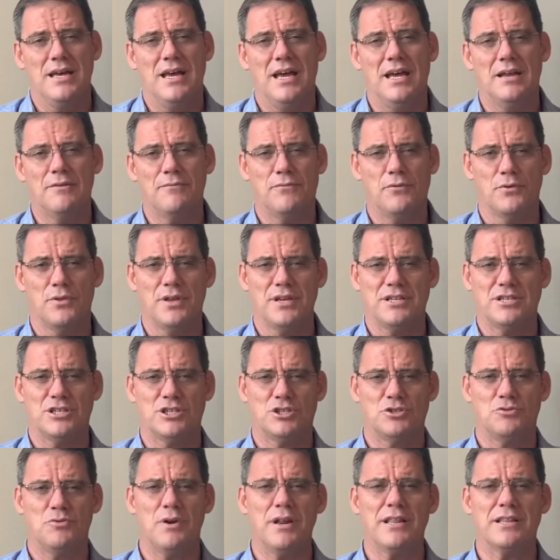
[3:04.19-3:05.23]
and for their
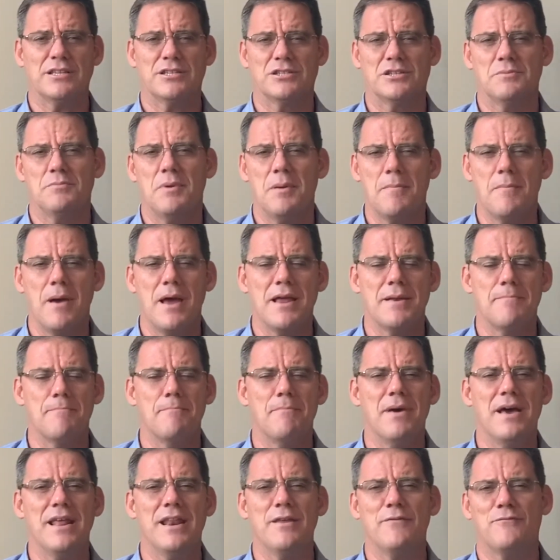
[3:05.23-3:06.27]
strengths to be made
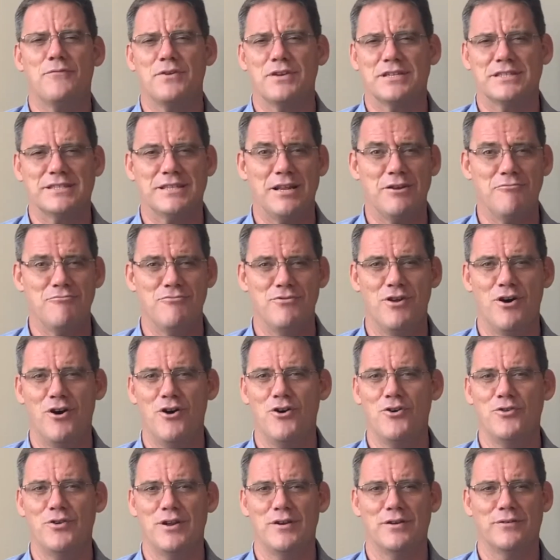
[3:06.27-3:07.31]
manifest and
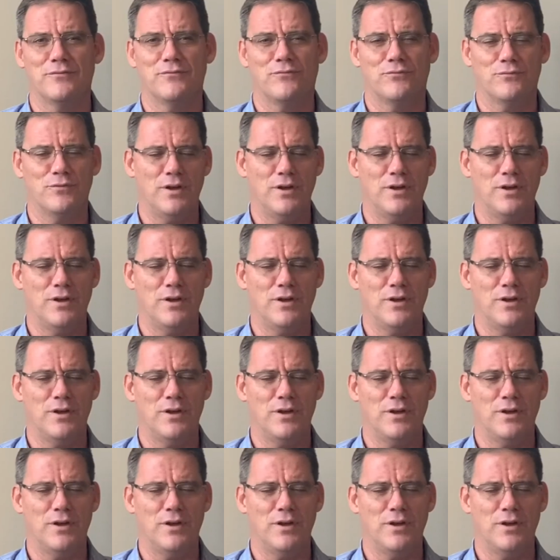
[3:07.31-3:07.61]
known,